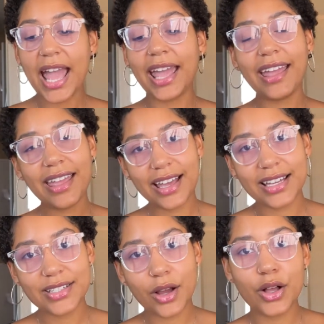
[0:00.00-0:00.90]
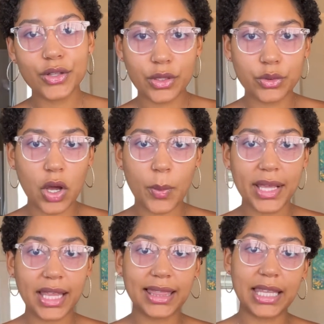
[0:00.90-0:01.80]
And also
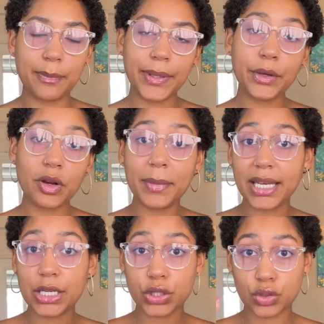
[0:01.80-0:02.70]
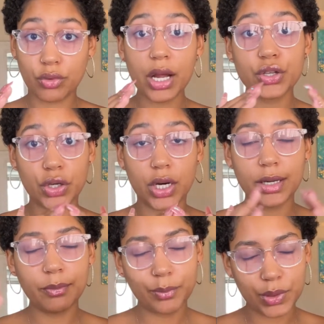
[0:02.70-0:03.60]
knowing that the pyramid
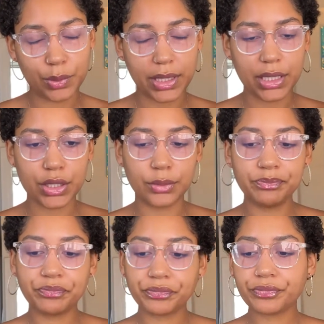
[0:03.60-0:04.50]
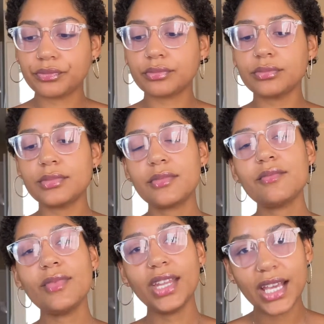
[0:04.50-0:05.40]
structure, which we'll get into,
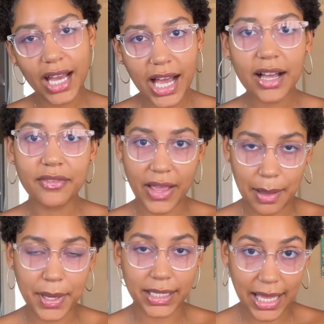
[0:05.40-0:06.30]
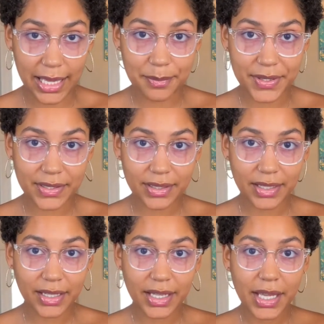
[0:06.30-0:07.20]
of MLMs
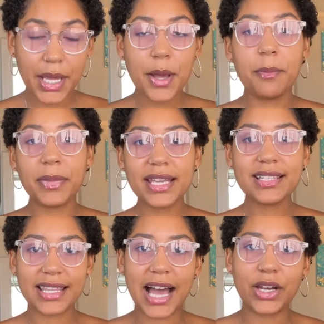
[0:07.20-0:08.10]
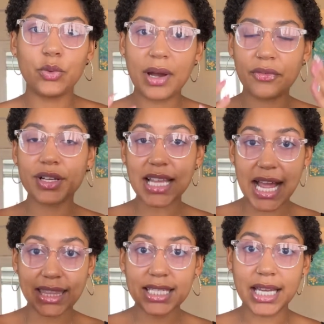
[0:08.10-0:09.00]
means that whoever is
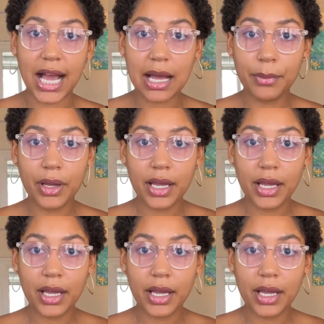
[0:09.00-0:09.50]
at the top